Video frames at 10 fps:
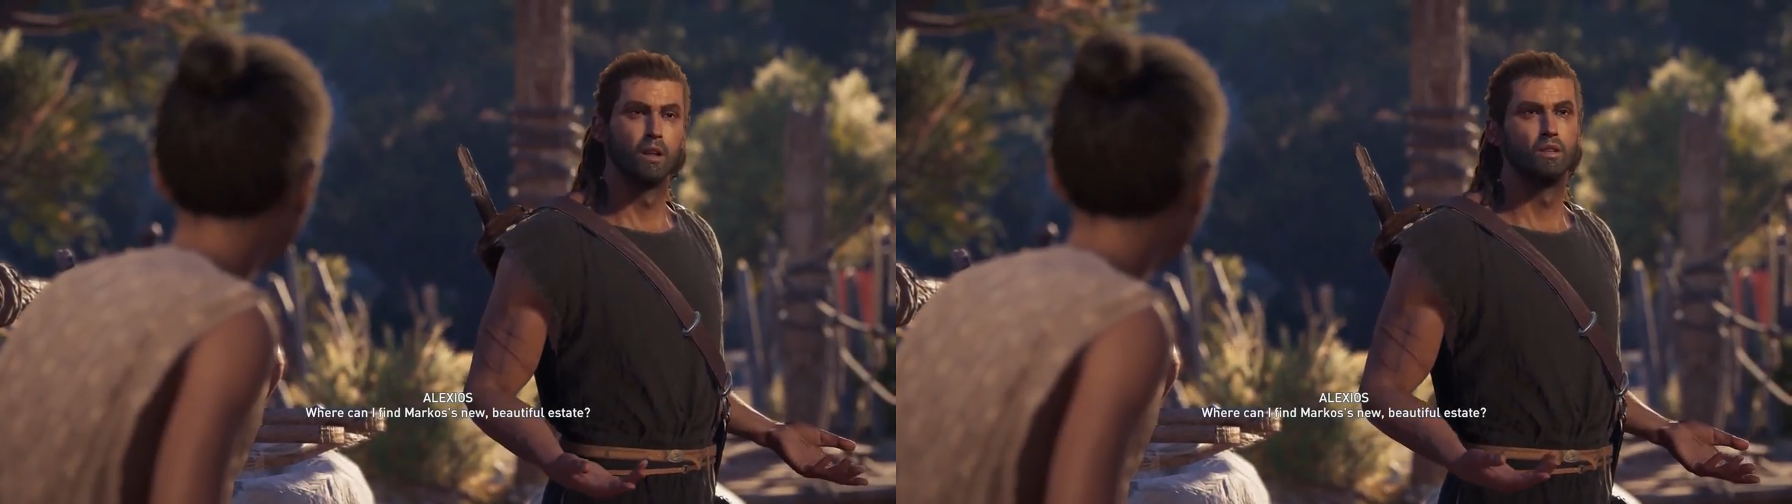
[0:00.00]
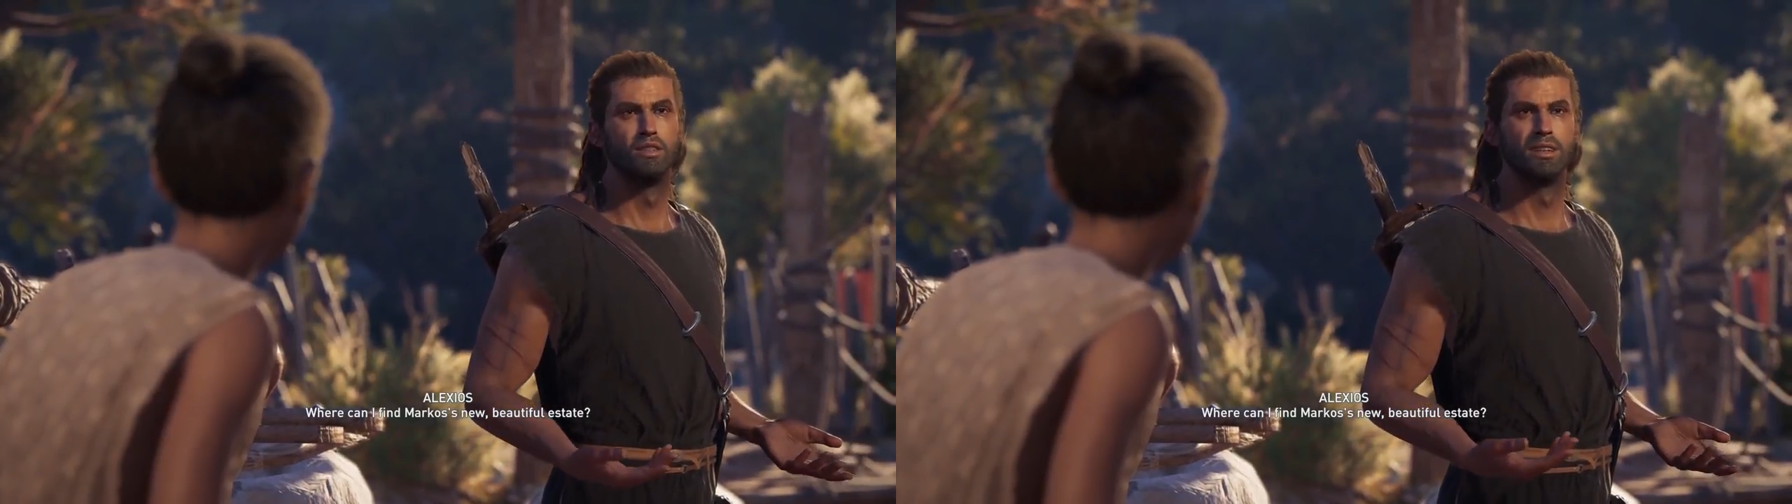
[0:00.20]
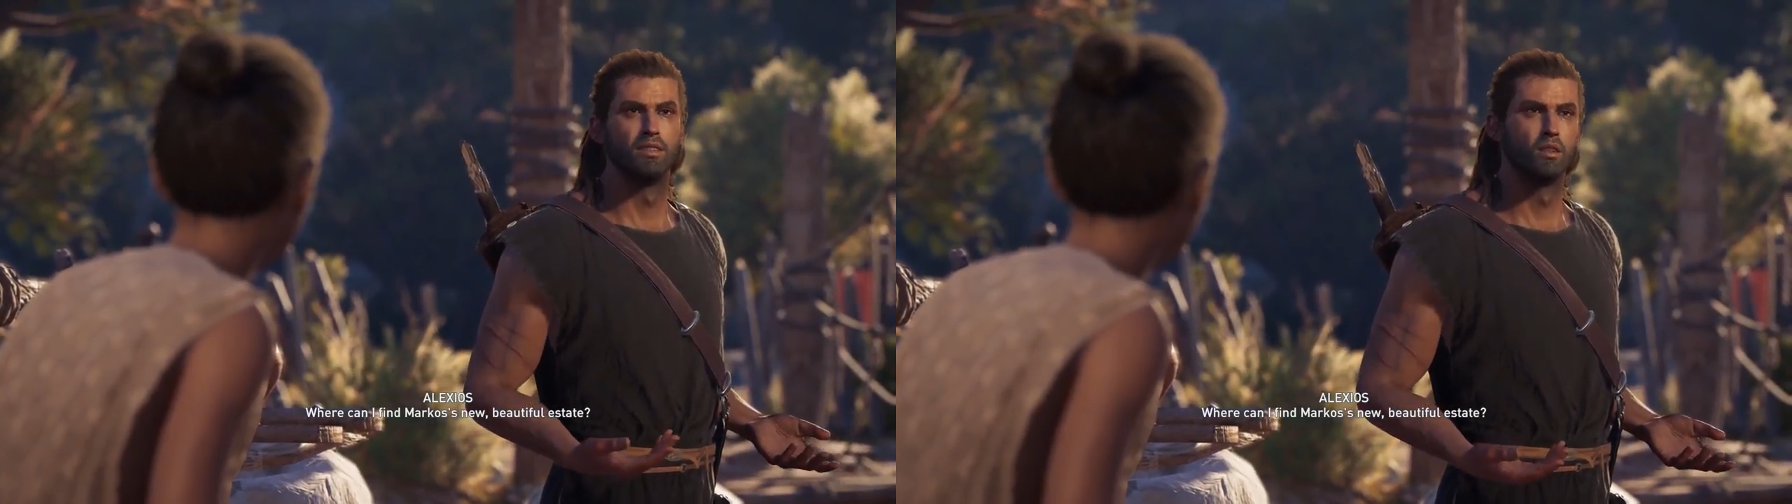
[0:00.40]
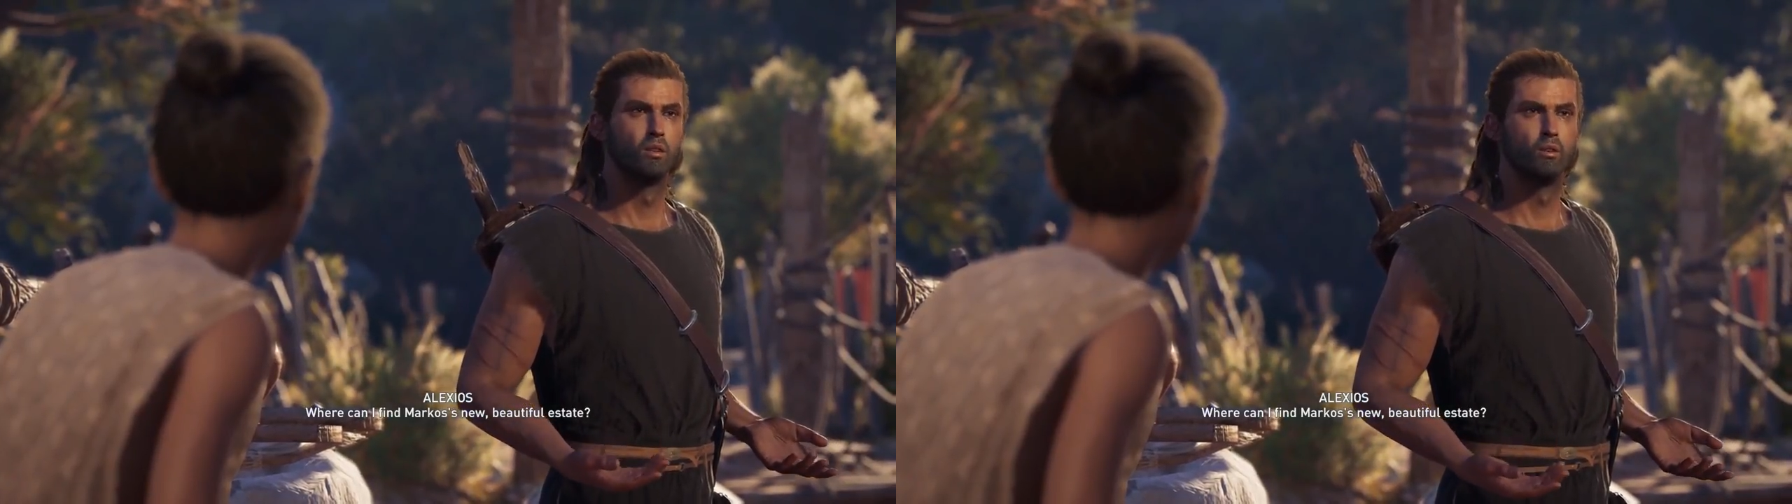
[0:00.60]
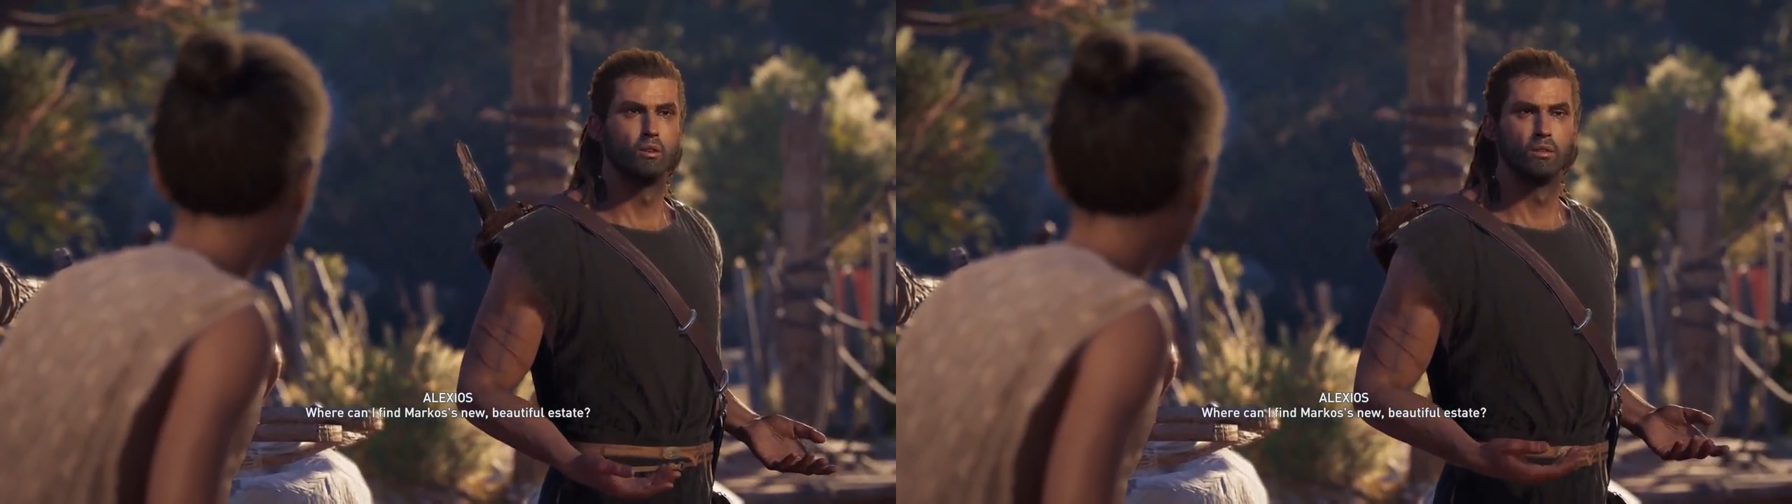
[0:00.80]
Marcos's
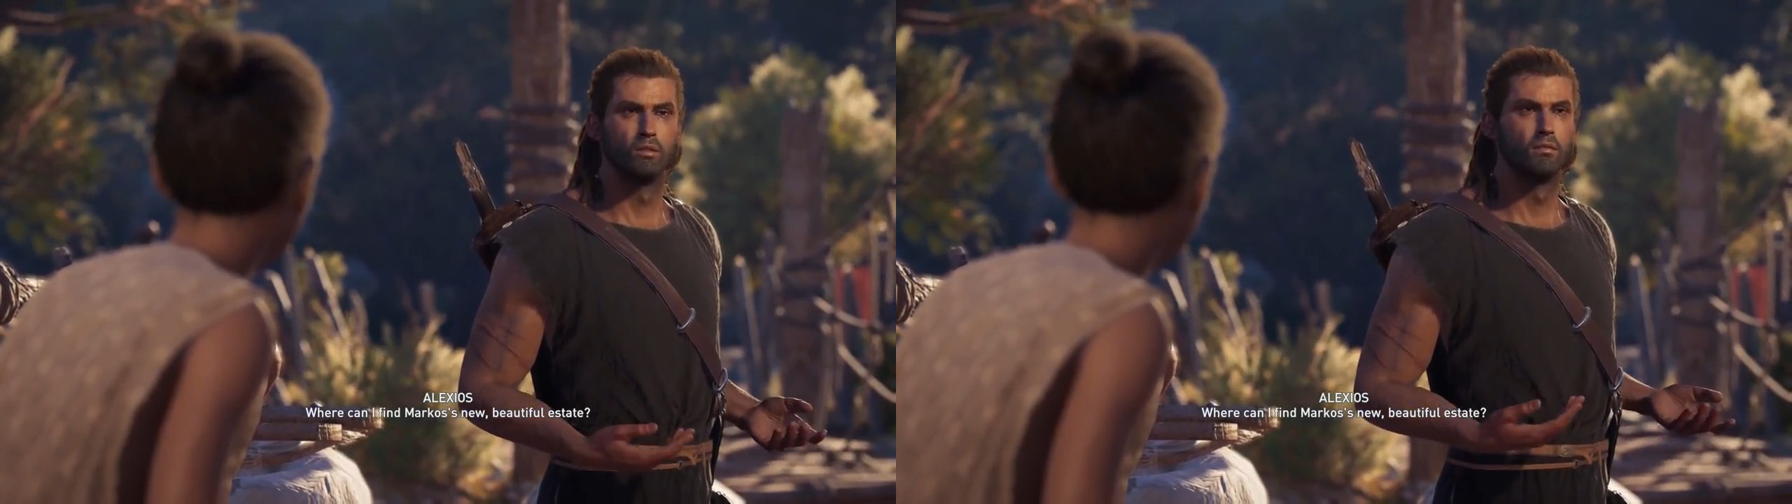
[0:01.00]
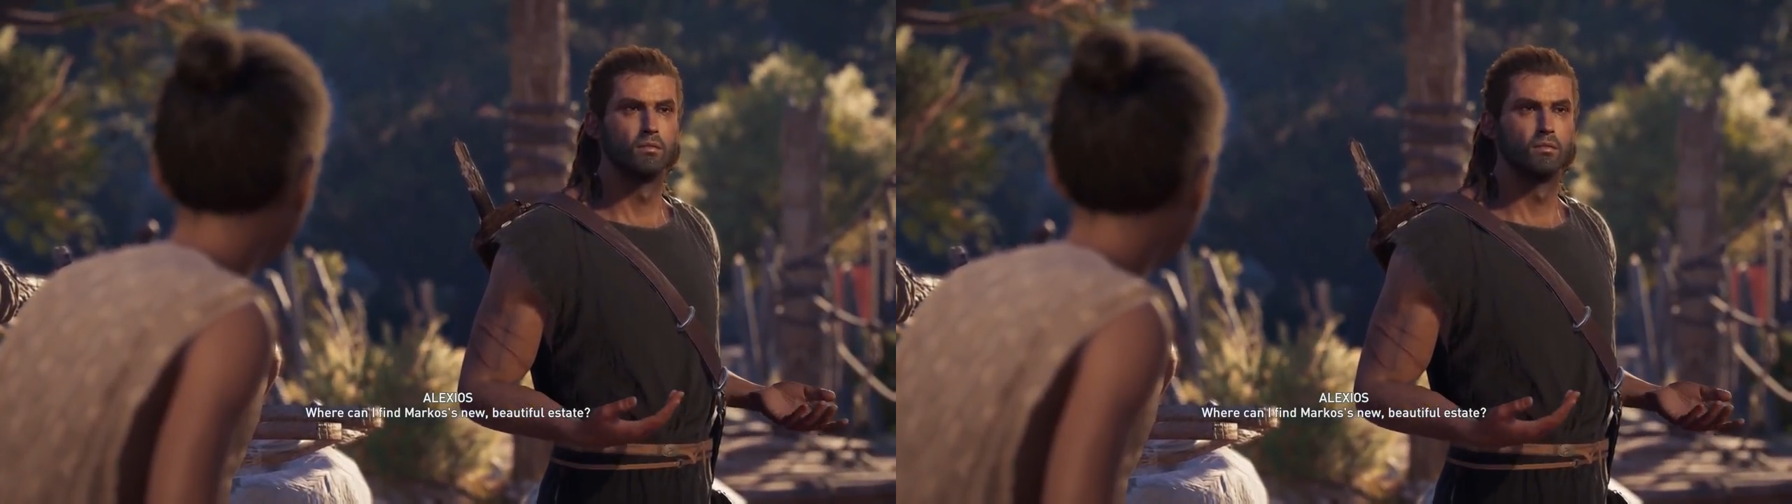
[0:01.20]
new